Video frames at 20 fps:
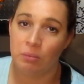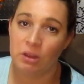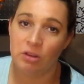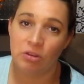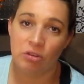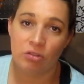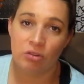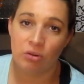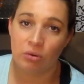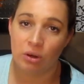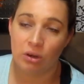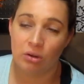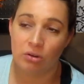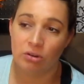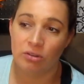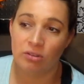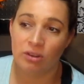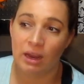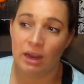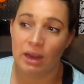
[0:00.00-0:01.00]
They just don't
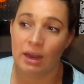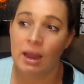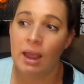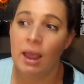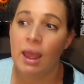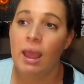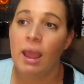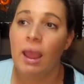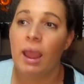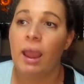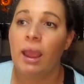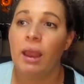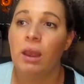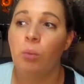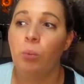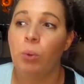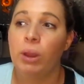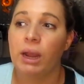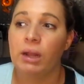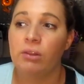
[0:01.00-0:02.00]
understand.
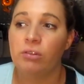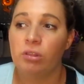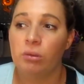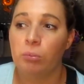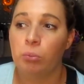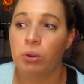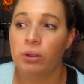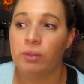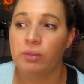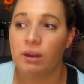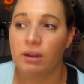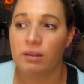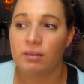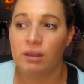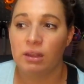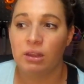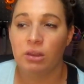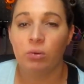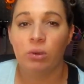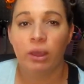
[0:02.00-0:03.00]
And we got to the point that I
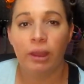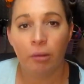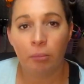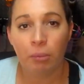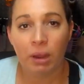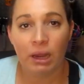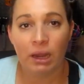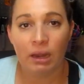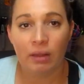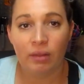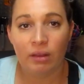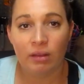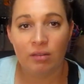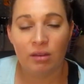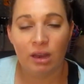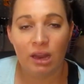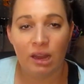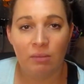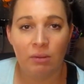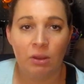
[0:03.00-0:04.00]
said, you can't buy anything
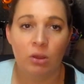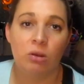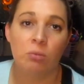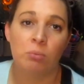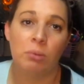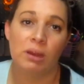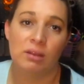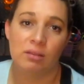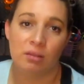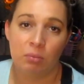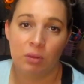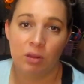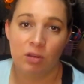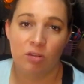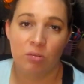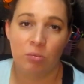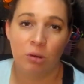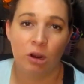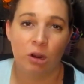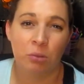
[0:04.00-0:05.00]
today, but you can buy something
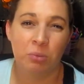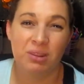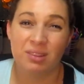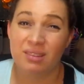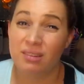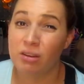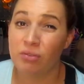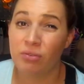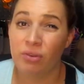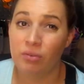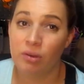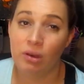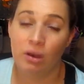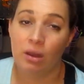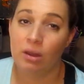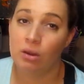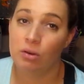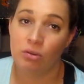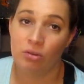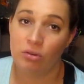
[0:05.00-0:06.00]
tomorrow, but still
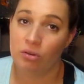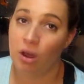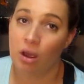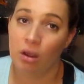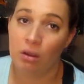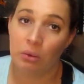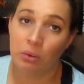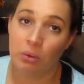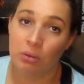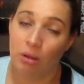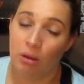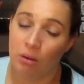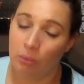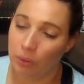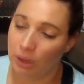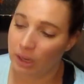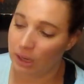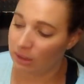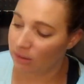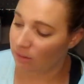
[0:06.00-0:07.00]
$50 does not go a long
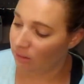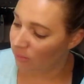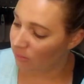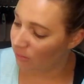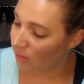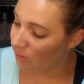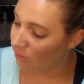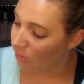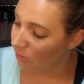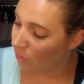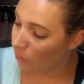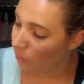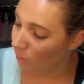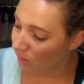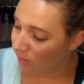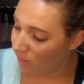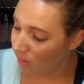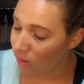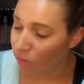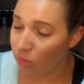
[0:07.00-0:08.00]
way in Disney. So we
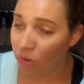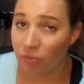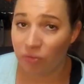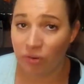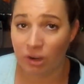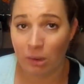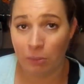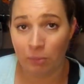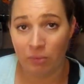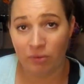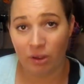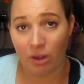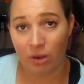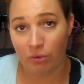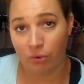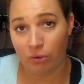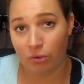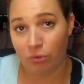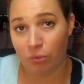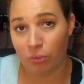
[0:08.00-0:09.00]
set a goal for him of
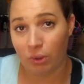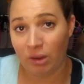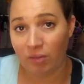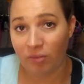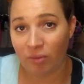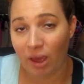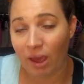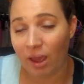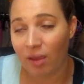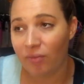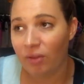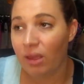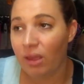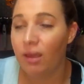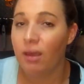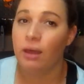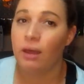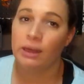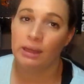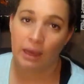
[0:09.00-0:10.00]
$125.
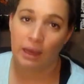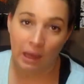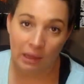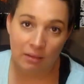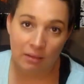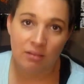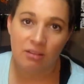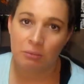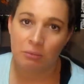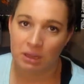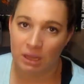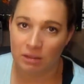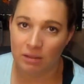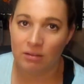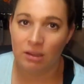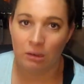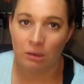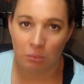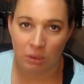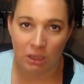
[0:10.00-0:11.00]
Again, some of that's
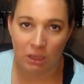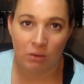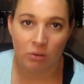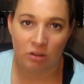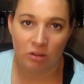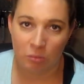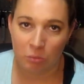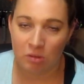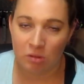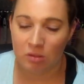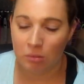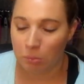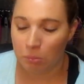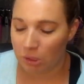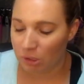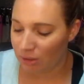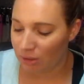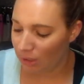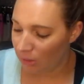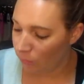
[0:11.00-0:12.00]
going to be Christmas and
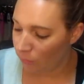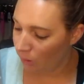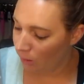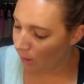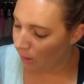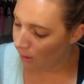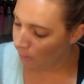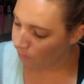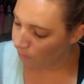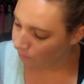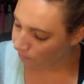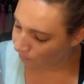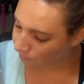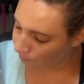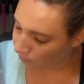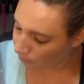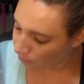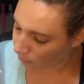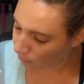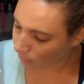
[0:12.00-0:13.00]
birthday and whatnot.
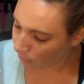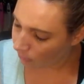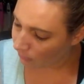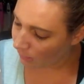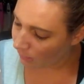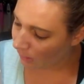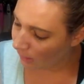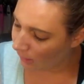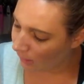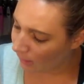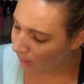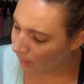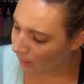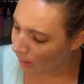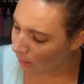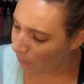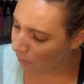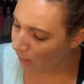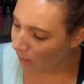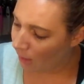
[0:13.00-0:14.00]
And
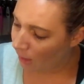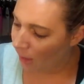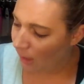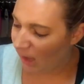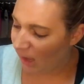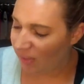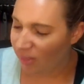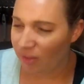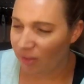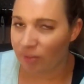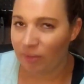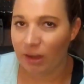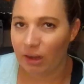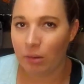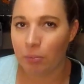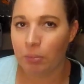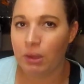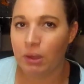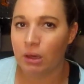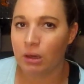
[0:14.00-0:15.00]
I think
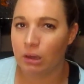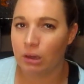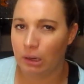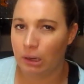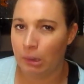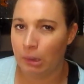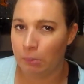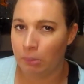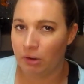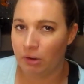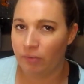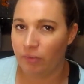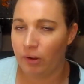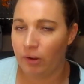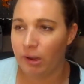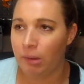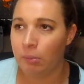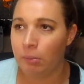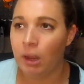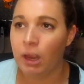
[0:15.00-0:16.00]
that'll be a good number for
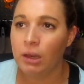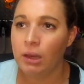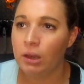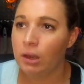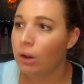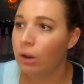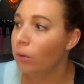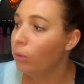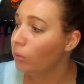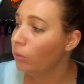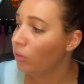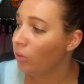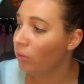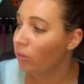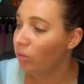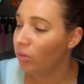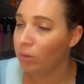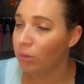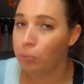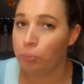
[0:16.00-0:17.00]
him. And, you know,
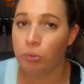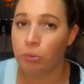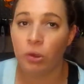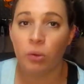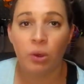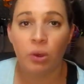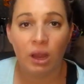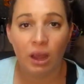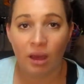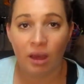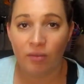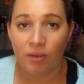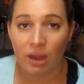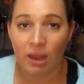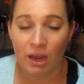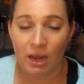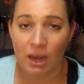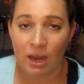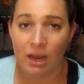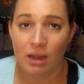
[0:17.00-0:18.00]
the beauty of
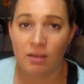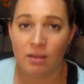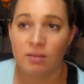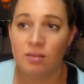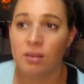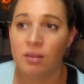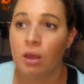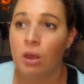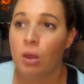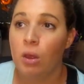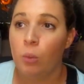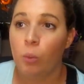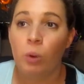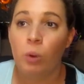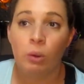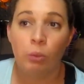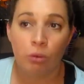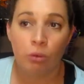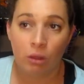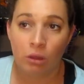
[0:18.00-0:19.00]
it is
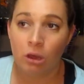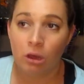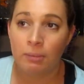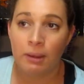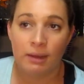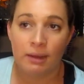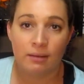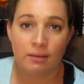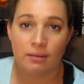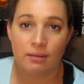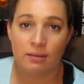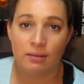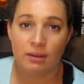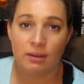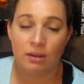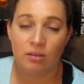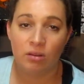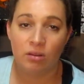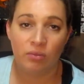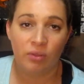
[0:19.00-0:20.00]
we will go back to
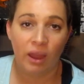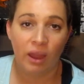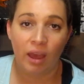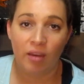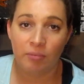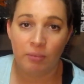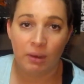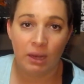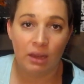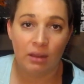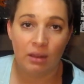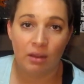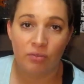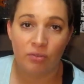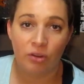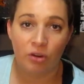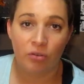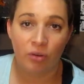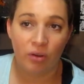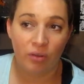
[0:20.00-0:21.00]
Disney. So if they have money
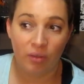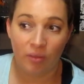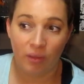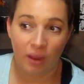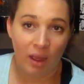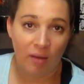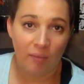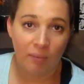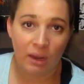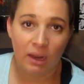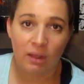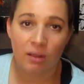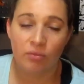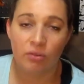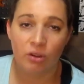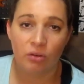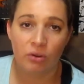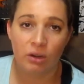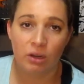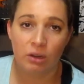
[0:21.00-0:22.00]
left over, then they have money
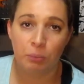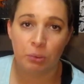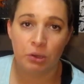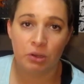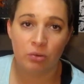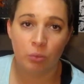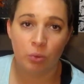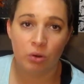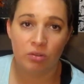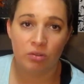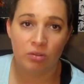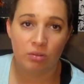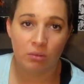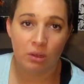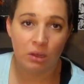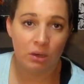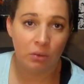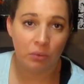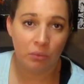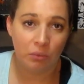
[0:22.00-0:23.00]
left over to put towards,
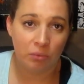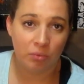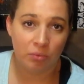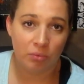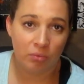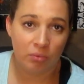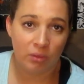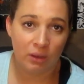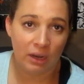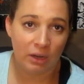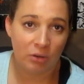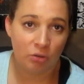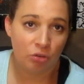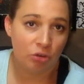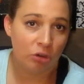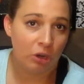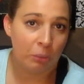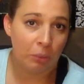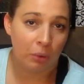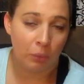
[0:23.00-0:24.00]
you know, the next
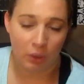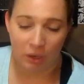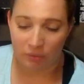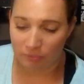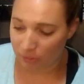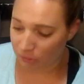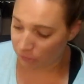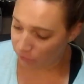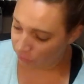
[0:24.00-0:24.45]
trip or whatever.